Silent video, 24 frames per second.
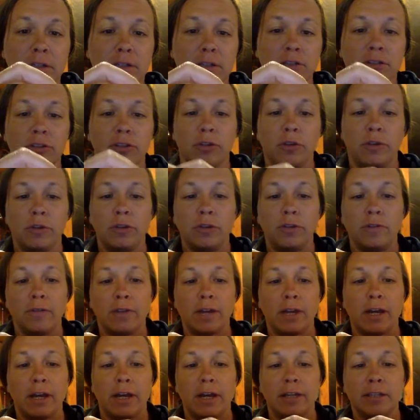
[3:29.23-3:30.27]
So you
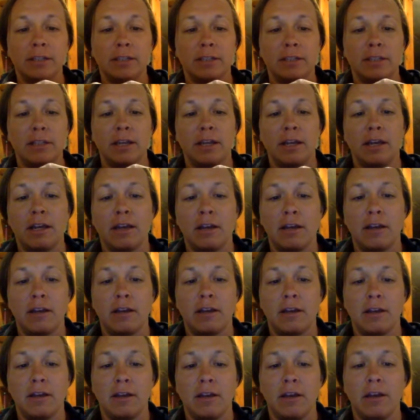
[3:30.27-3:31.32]
got
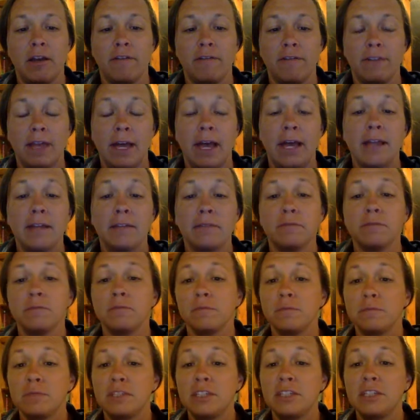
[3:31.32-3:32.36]
of that
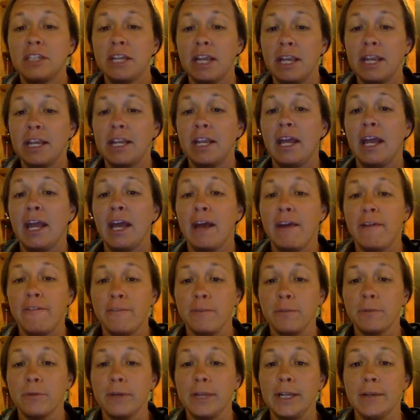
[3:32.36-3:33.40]
second half
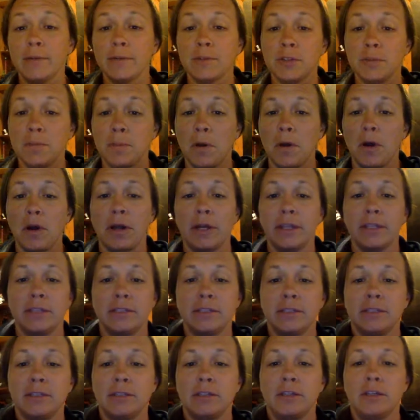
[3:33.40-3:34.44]
from reading
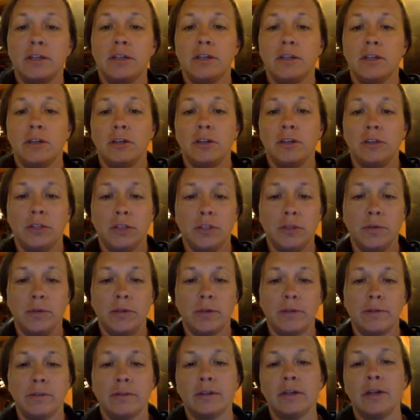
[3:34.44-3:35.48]
response, you
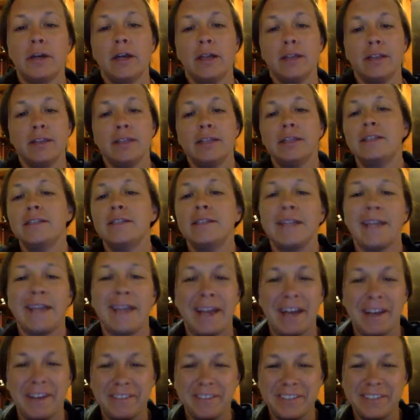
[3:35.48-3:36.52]
cut this in
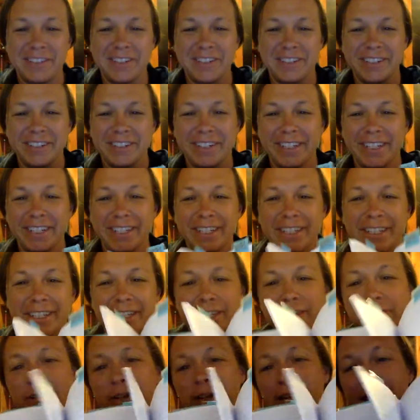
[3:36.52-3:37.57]
half,
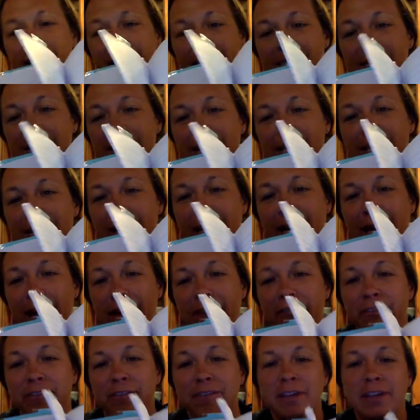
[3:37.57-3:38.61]
you cut this in
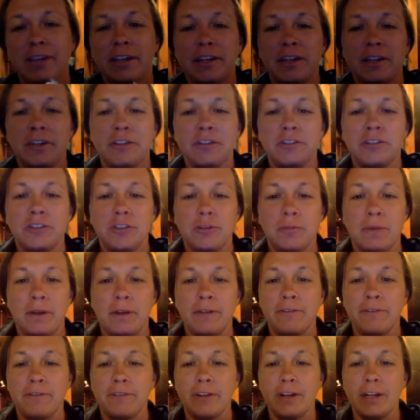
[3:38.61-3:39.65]
half. So
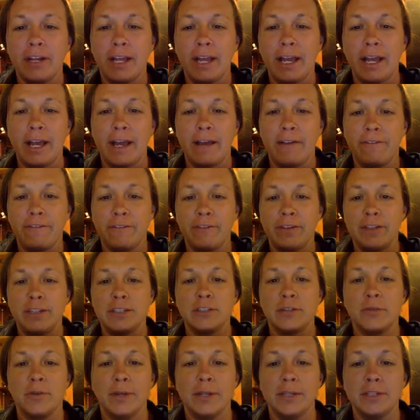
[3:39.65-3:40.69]
my front half
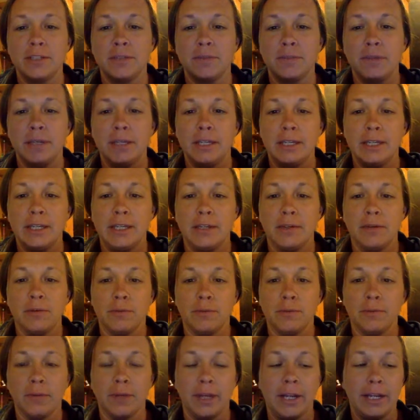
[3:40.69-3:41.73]
is going to be
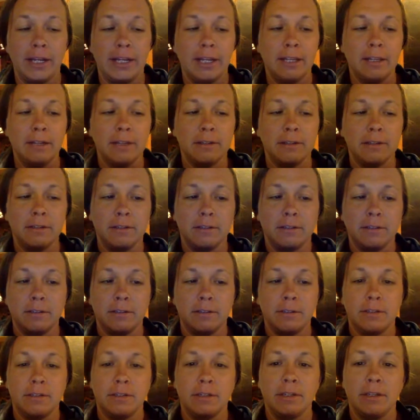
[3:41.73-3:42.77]
writing
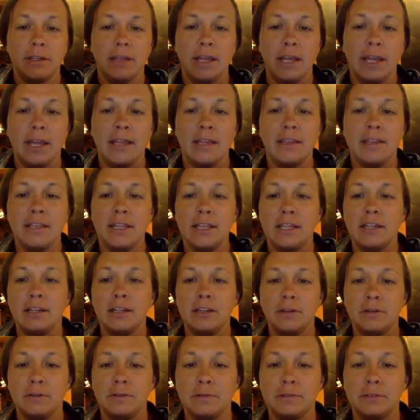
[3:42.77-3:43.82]
and then
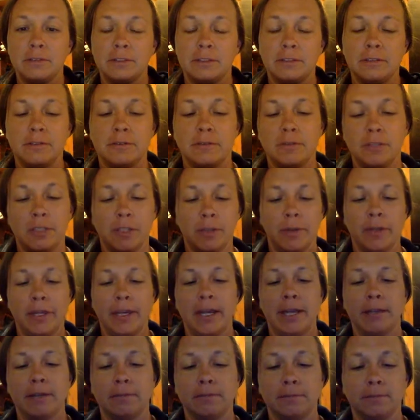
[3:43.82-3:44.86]
notes. So
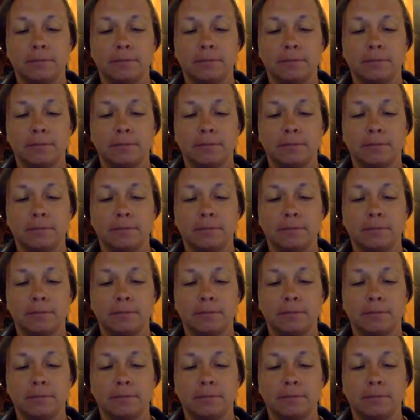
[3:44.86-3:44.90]
again,